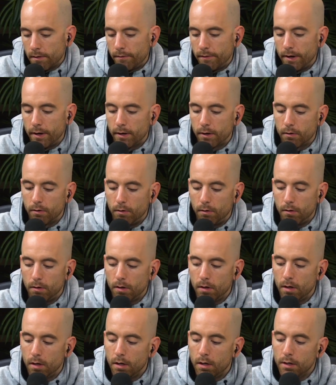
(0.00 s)
Very cool.
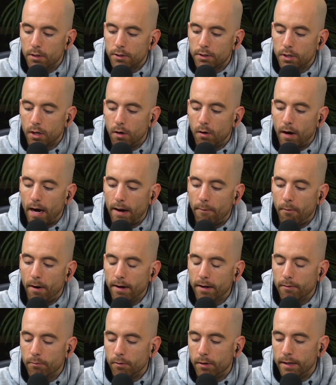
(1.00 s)
So I
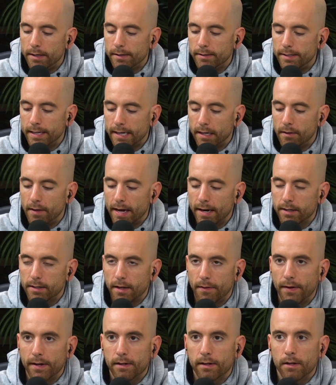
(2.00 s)
want to really dig into that because
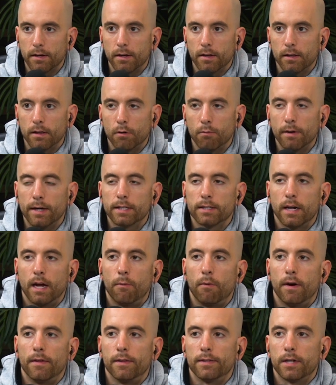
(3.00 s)
I think the reason I
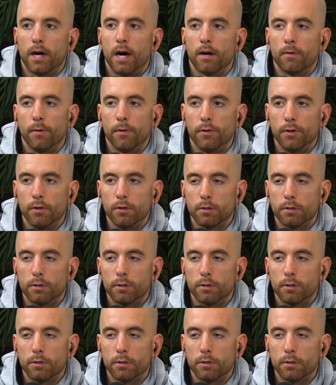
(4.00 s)
wanted to talk with you